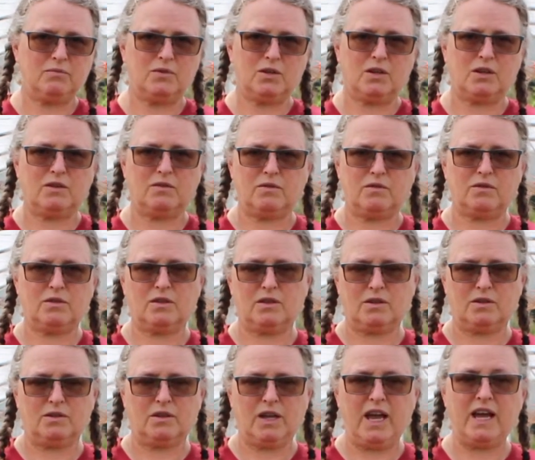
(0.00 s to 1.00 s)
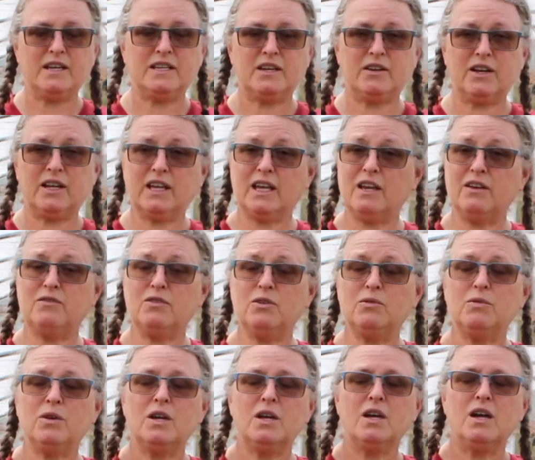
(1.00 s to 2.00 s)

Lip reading: the handout I gave you,